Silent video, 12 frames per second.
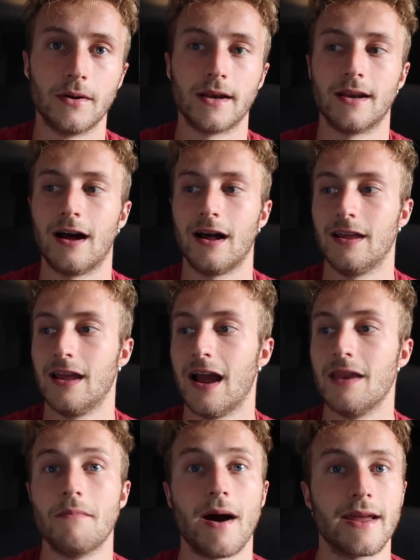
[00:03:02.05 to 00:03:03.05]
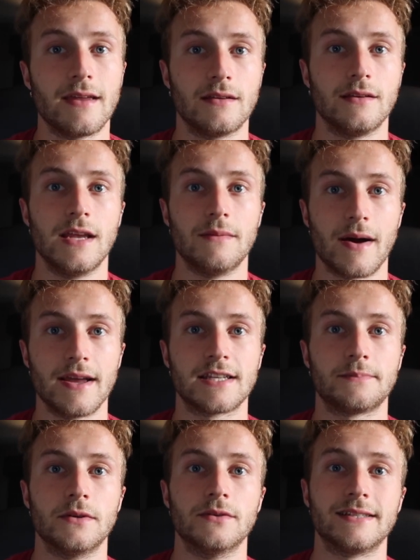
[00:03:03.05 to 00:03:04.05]
But in my
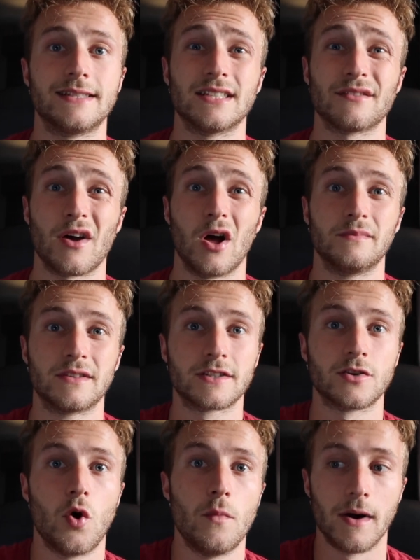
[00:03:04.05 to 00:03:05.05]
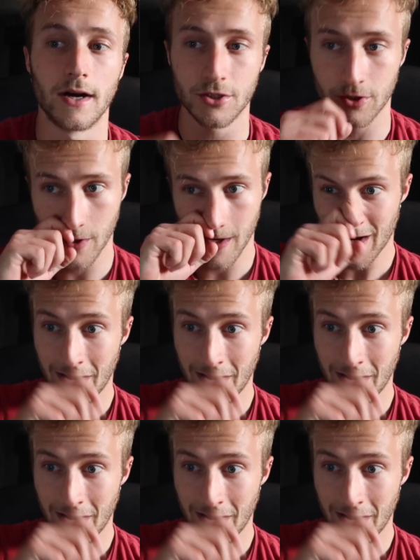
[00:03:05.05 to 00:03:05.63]
experience, these have helped so much.